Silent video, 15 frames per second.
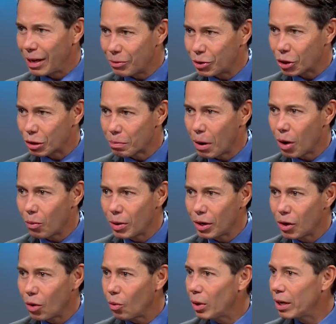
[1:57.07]
It was a small
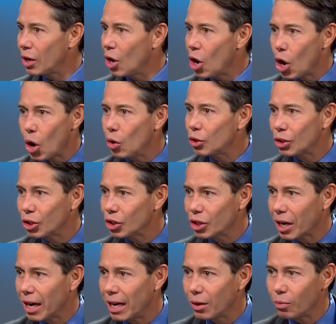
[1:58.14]
window when
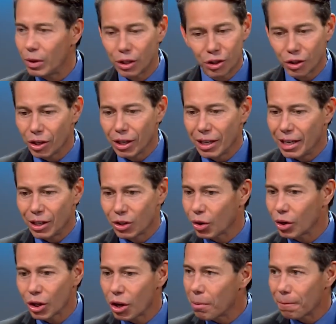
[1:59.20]
Oceanside, which is
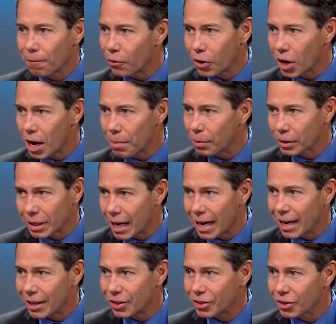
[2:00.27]
only open for a couple of
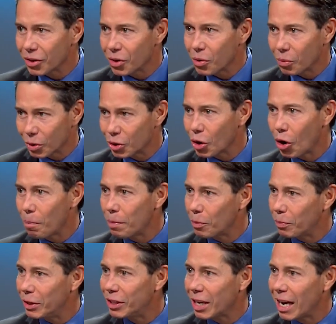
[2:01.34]
days, was open.
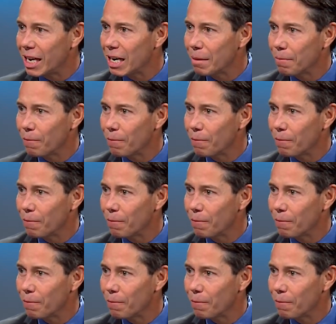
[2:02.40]
We signed up